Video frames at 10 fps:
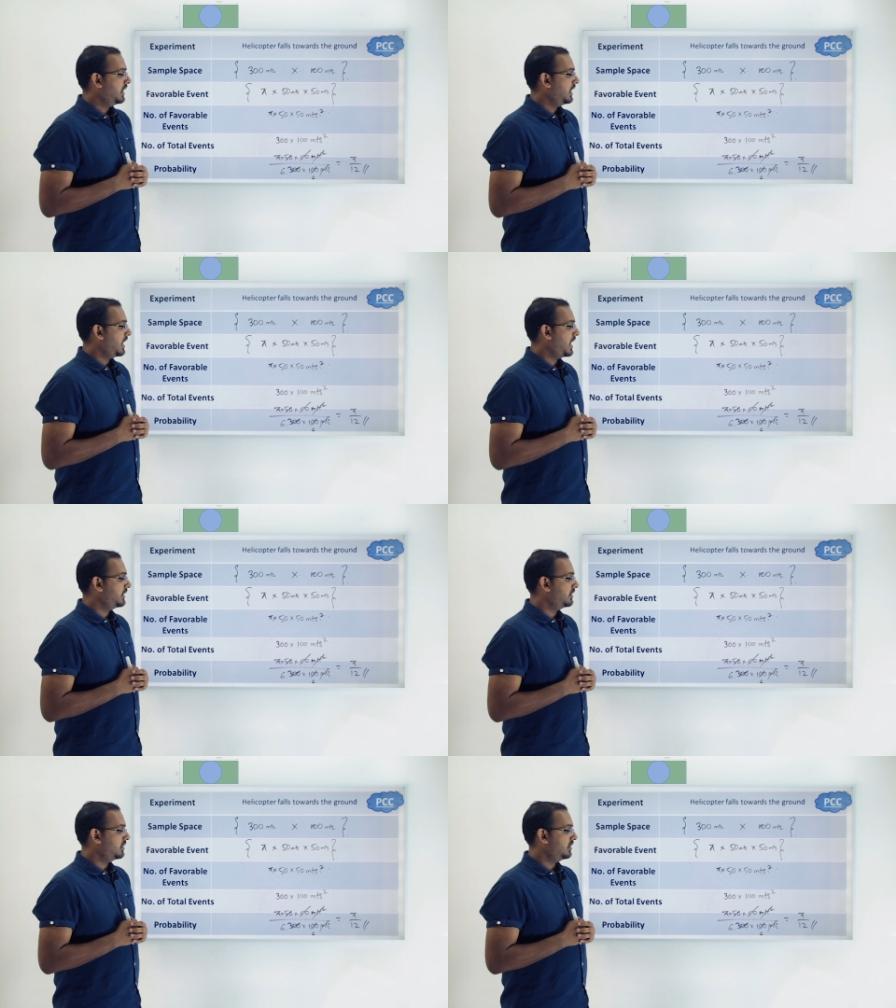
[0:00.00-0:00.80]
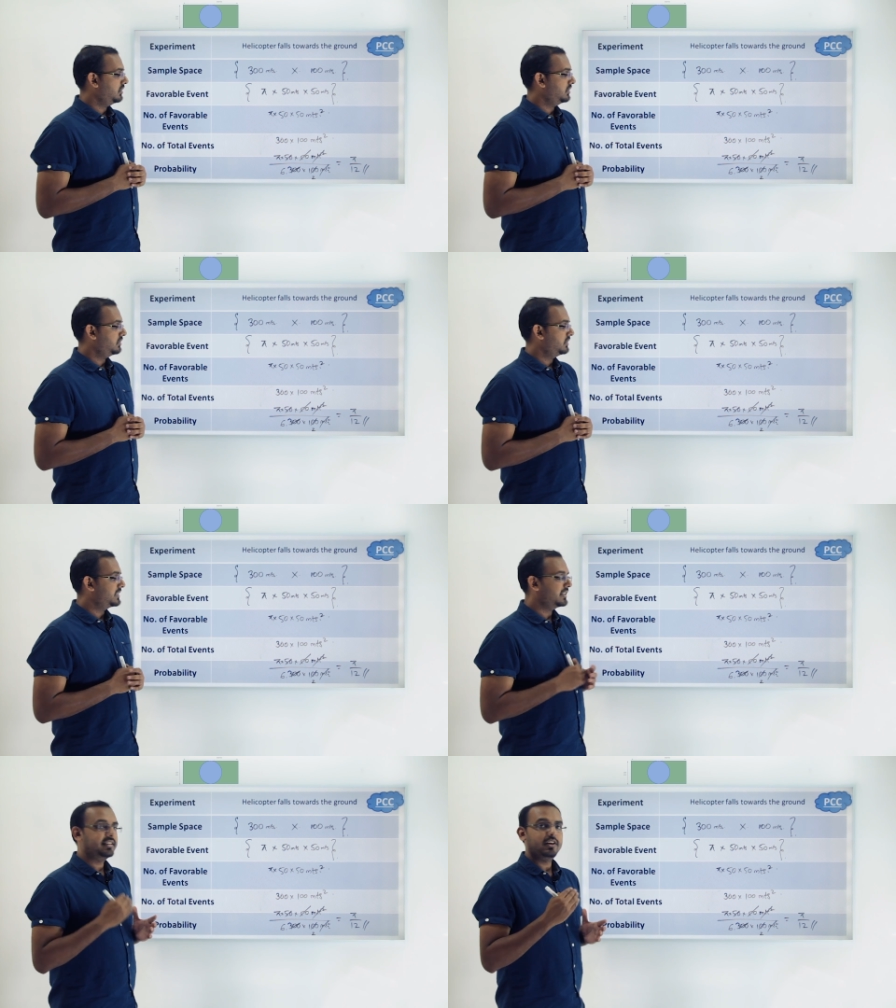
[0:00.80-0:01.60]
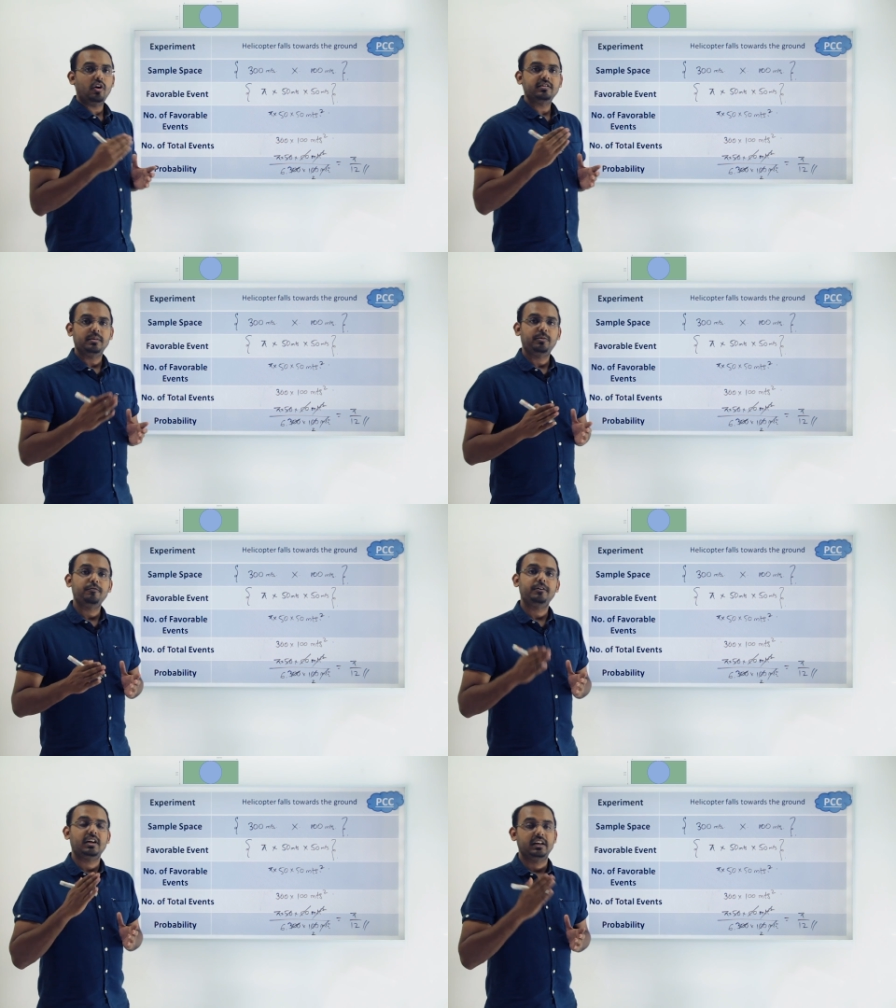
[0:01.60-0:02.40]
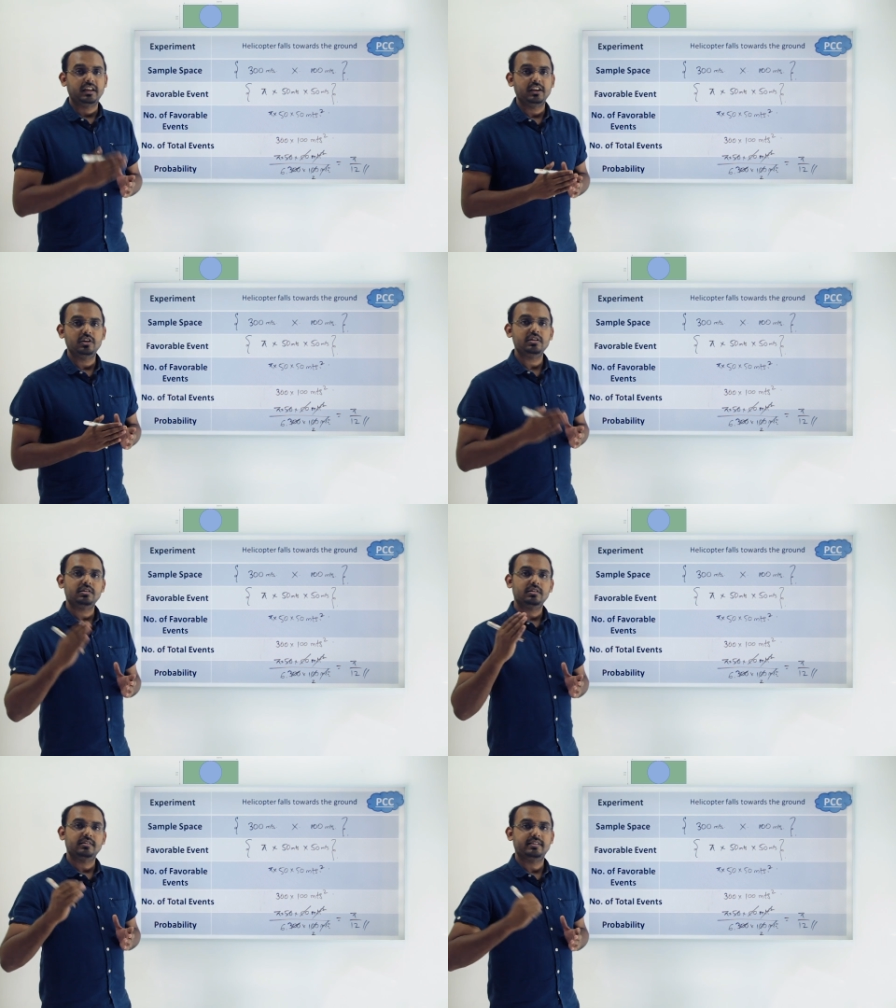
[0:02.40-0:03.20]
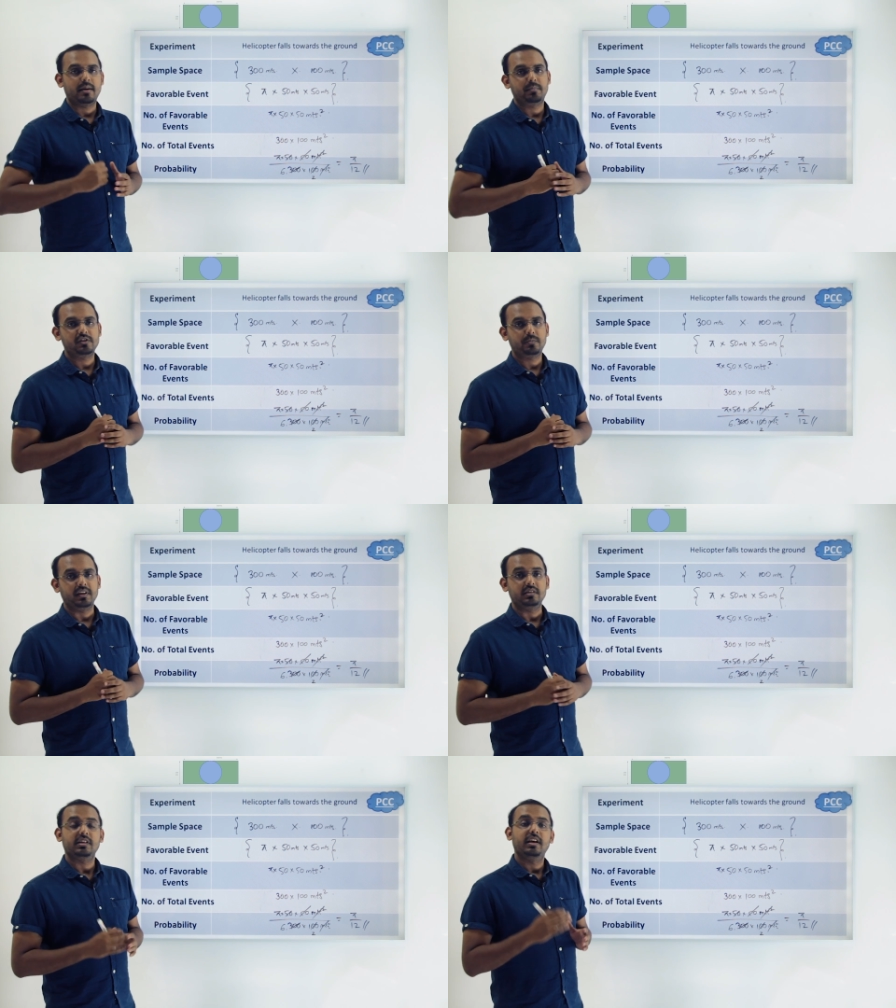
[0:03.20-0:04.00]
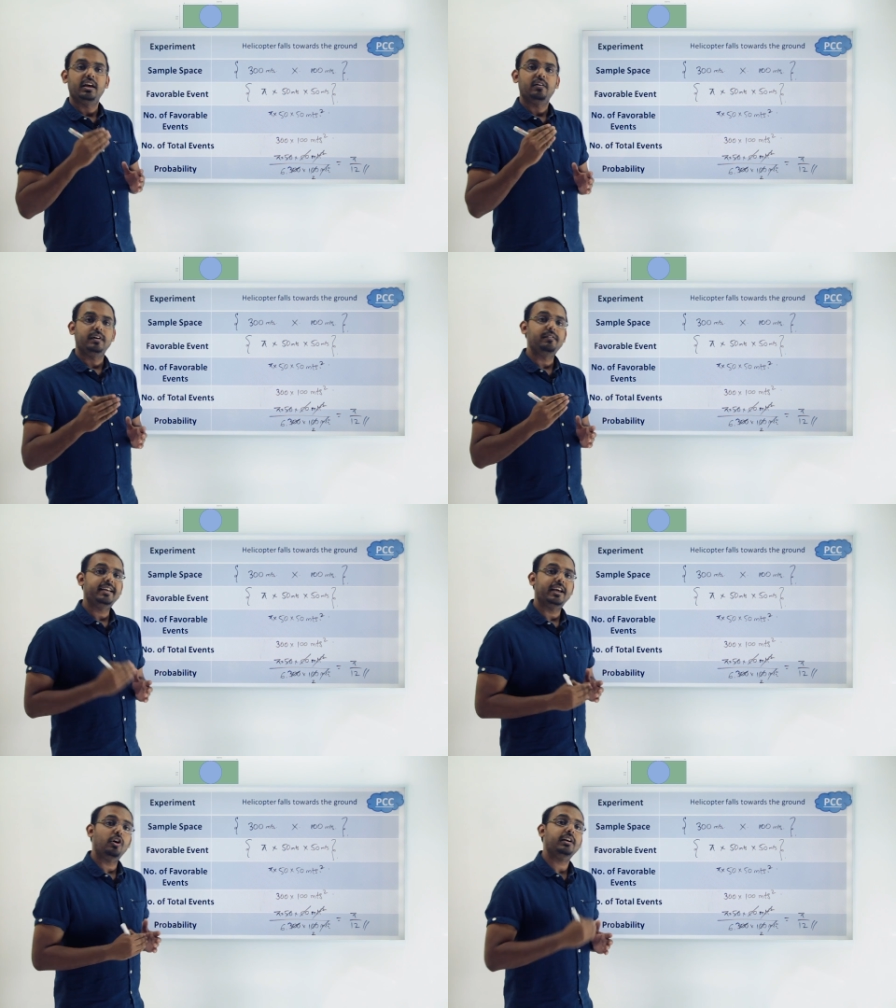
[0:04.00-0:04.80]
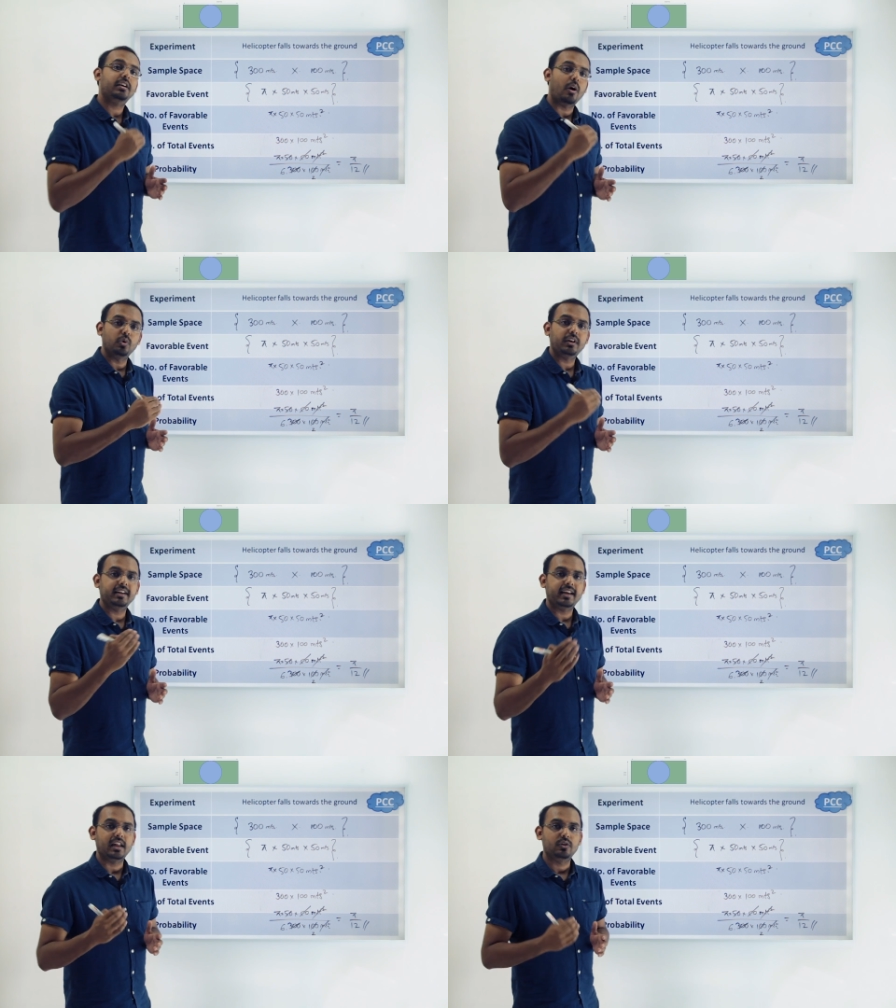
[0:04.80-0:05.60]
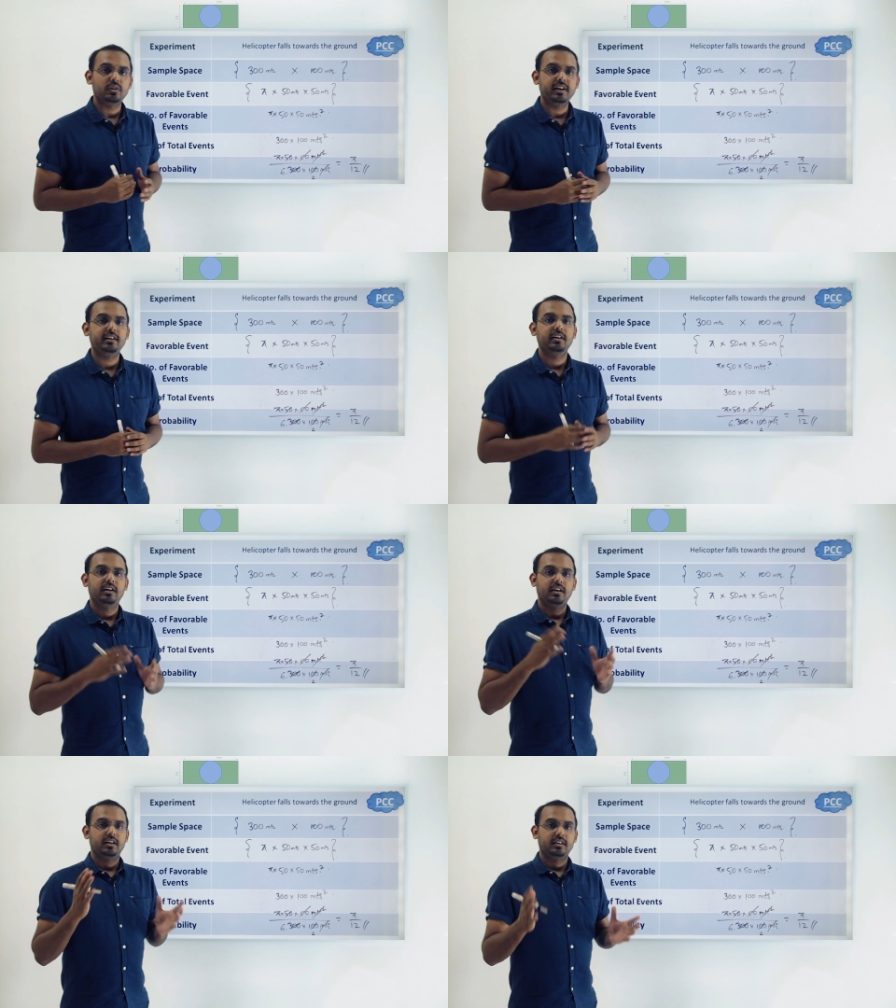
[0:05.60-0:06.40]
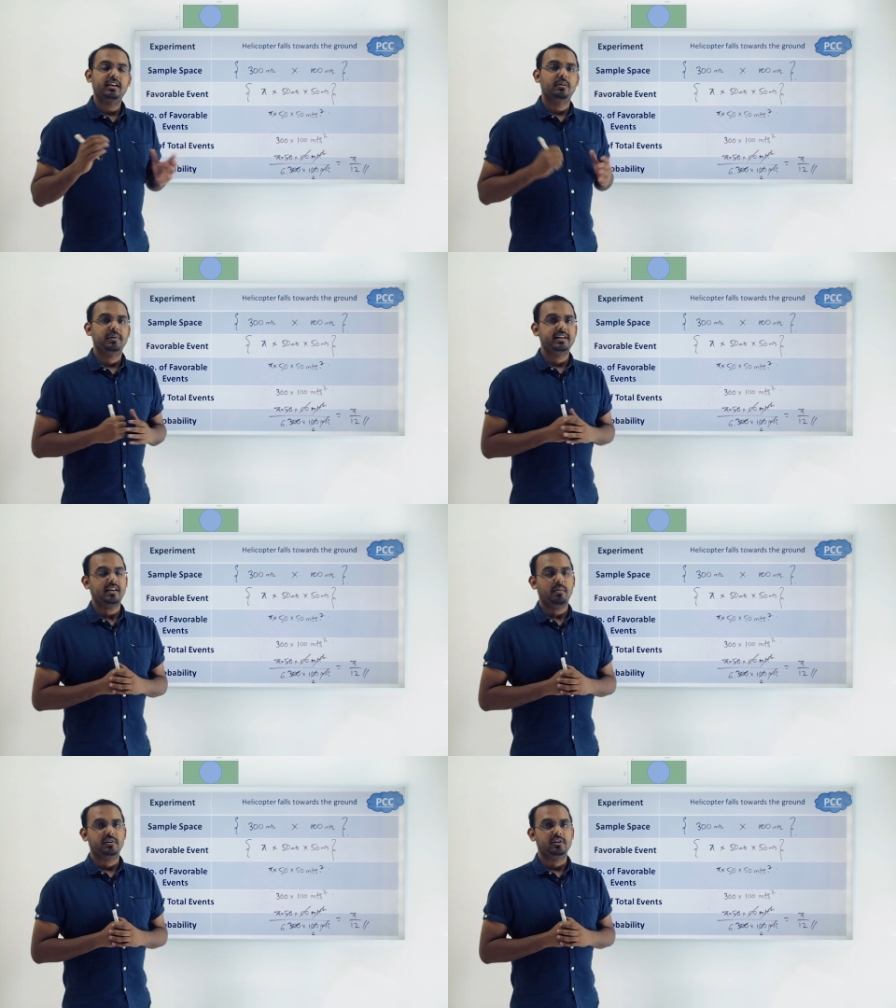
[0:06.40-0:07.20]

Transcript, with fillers: And this is the concept of a continuous sample space where we cannot count and calculate the complete sample